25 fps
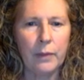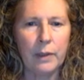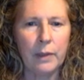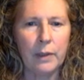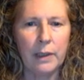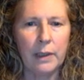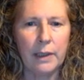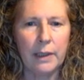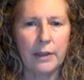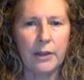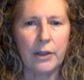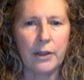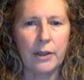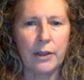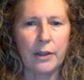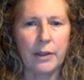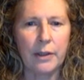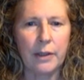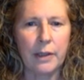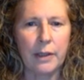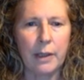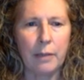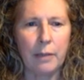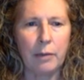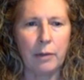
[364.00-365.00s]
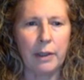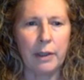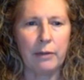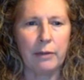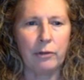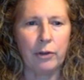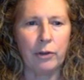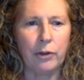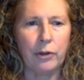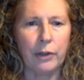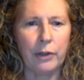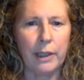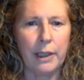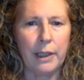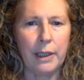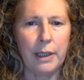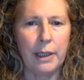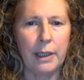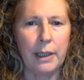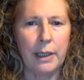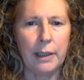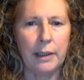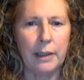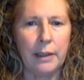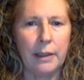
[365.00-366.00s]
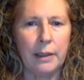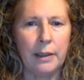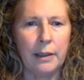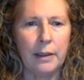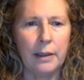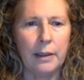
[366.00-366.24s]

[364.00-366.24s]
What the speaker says: Let's just see what they've got in here.